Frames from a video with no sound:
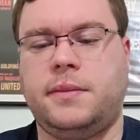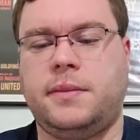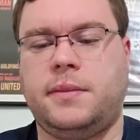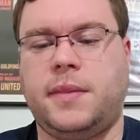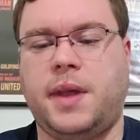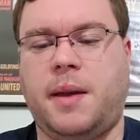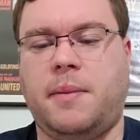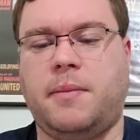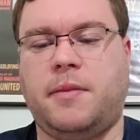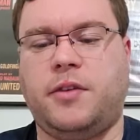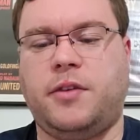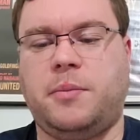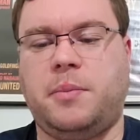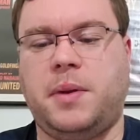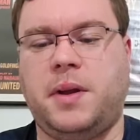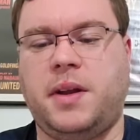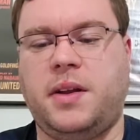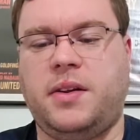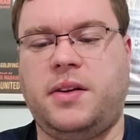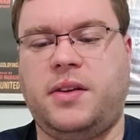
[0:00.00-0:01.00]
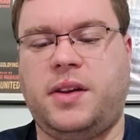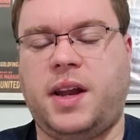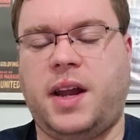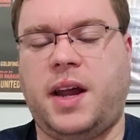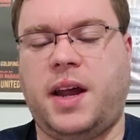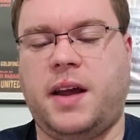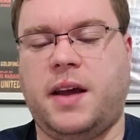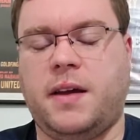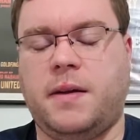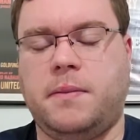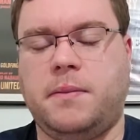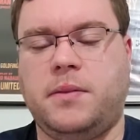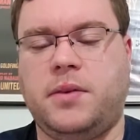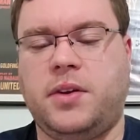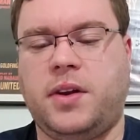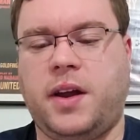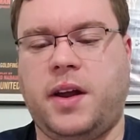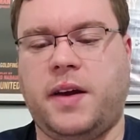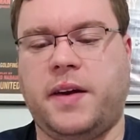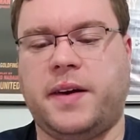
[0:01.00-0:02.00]
That must be Sam's
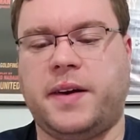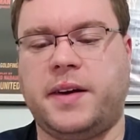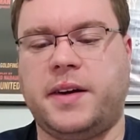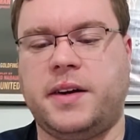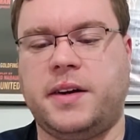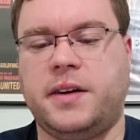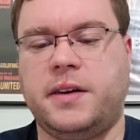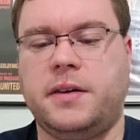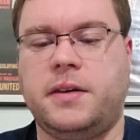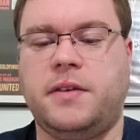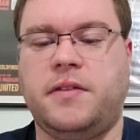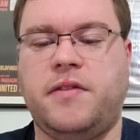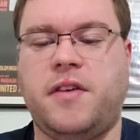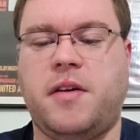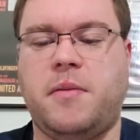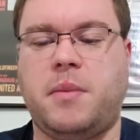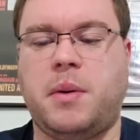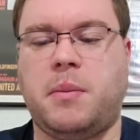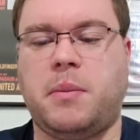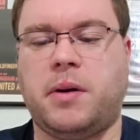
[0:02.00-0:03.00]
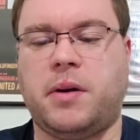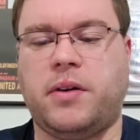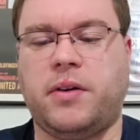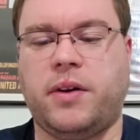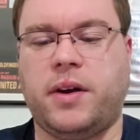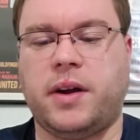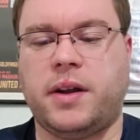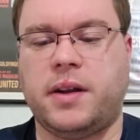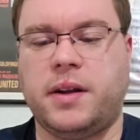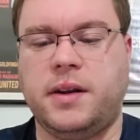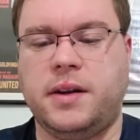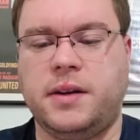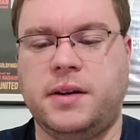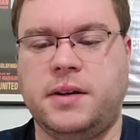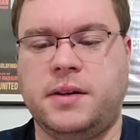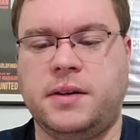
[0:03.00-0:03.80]
character, if I remember correctly.